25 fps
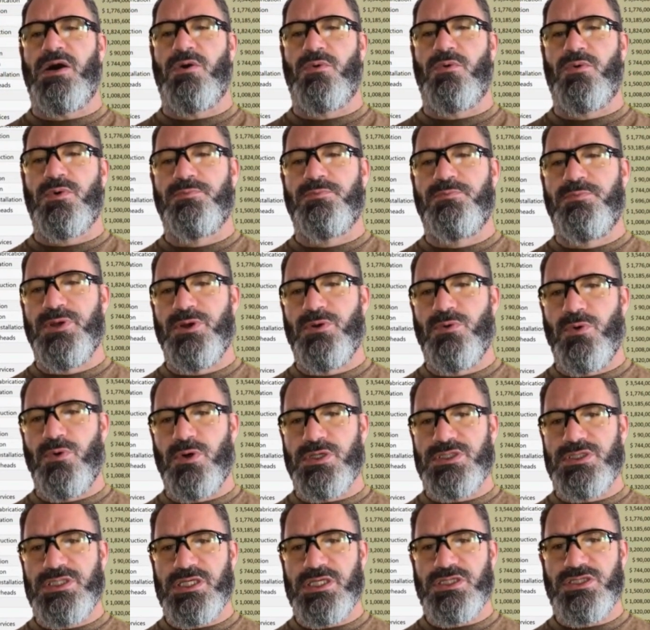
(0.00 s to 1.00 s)
would be
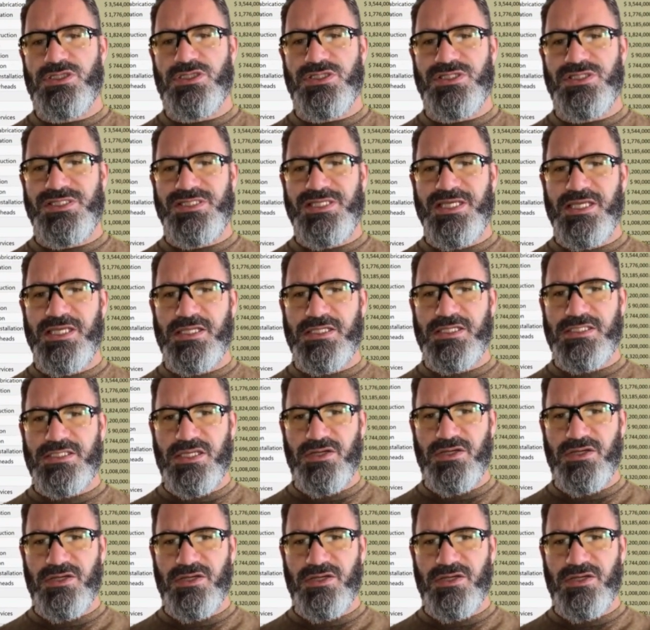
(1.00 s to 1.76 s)
wanting to see this